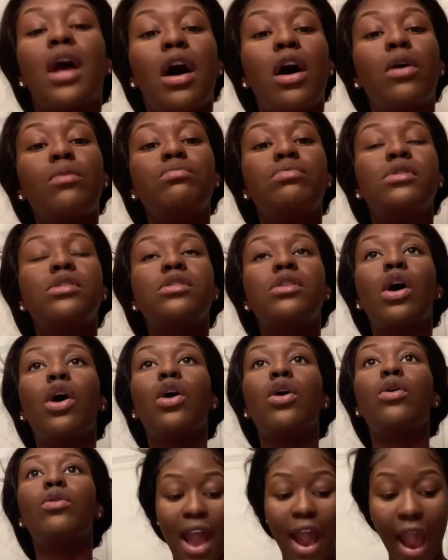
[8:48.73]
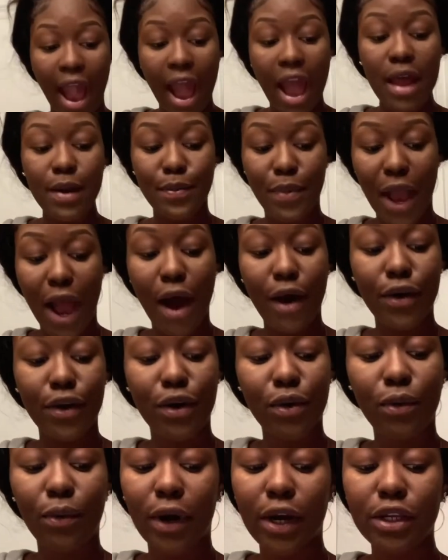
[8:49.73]
helps, so add powder
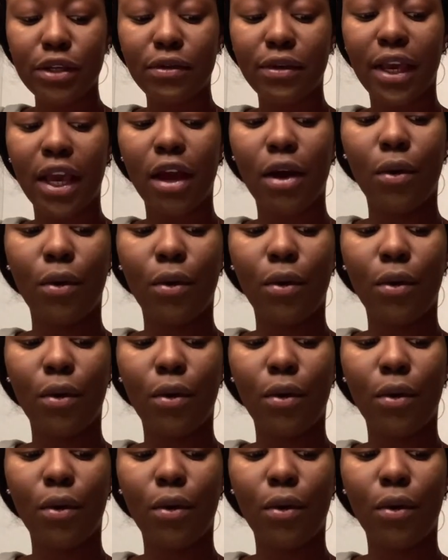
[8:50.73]
where you get